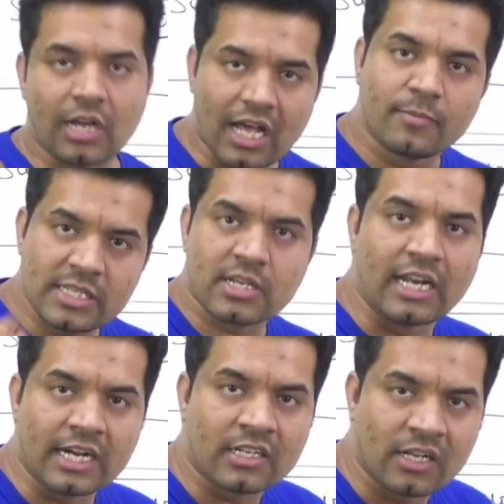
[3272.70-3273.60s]
Garbage
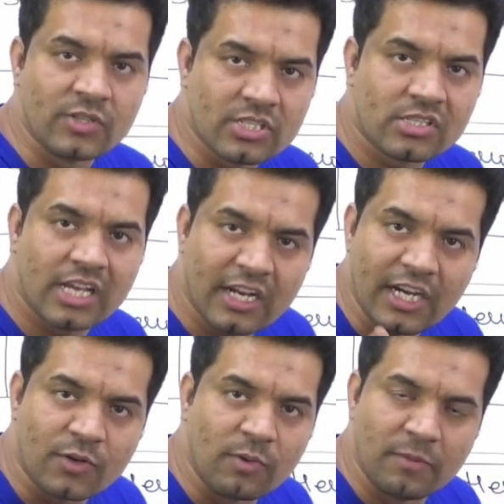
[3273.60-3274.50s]
collector which is
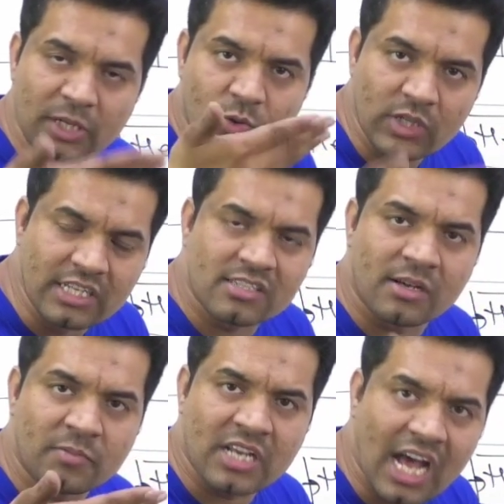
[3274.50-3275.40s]
there, it will be doing
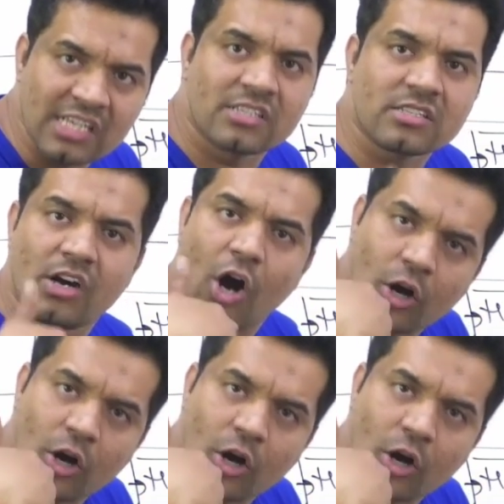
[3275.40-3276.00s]
some task